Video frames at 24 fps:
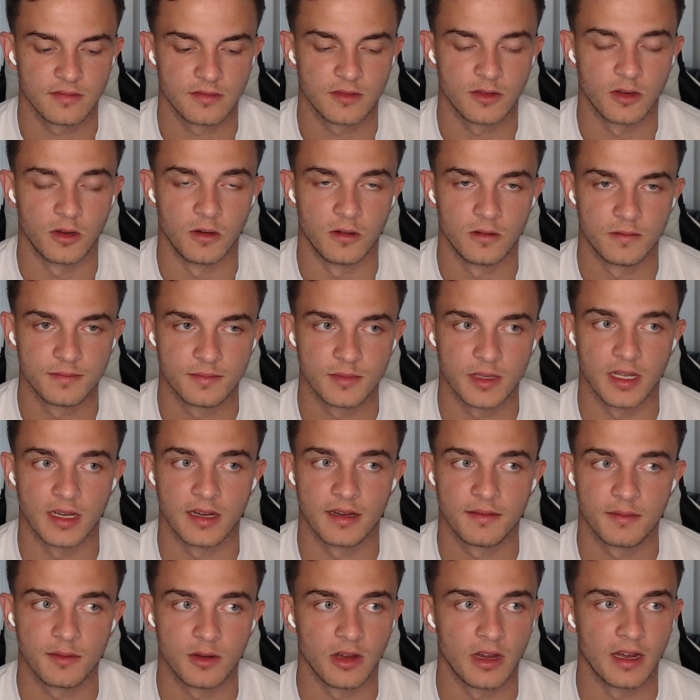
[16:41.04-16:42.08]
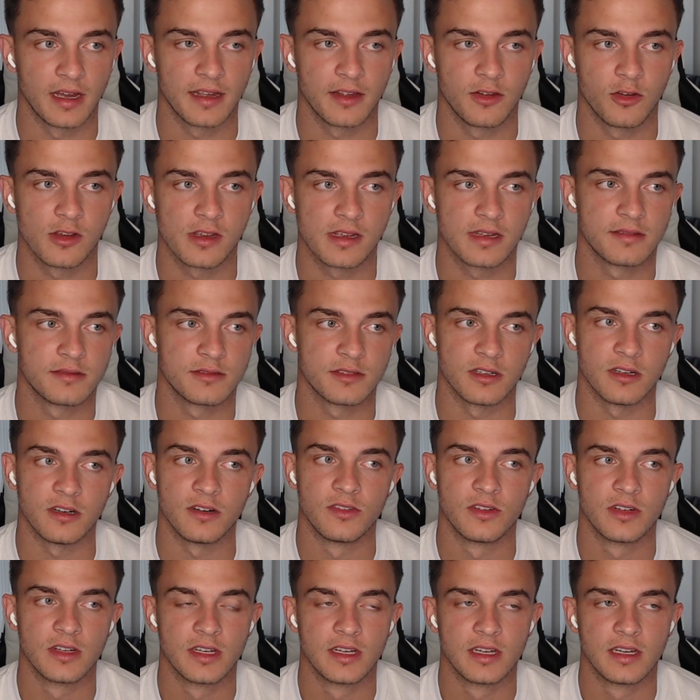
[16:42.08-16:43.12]
Cool. Yeah. No, I agree. So.
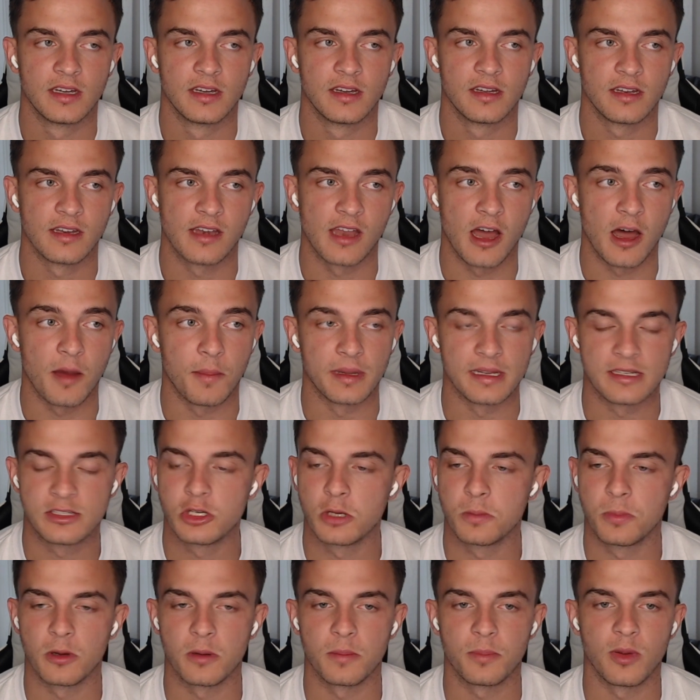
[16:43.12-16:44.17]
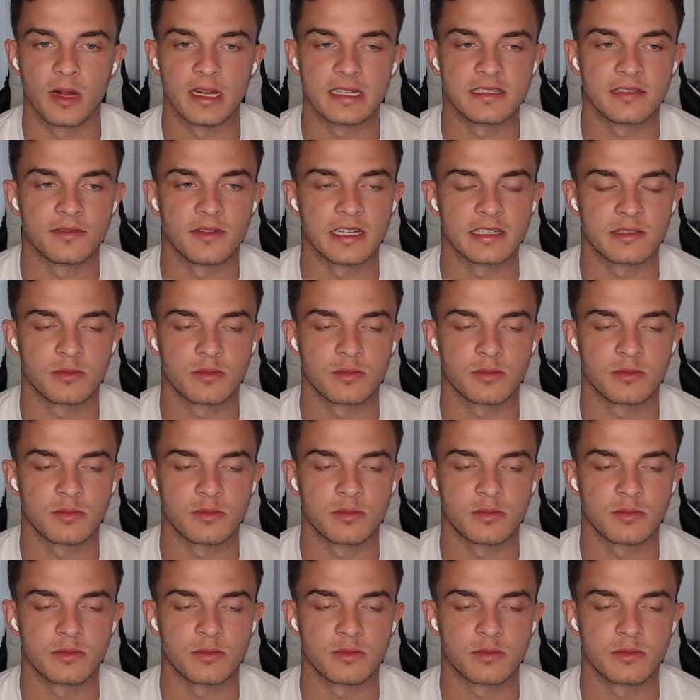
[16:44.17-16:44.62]
No, but super impressive.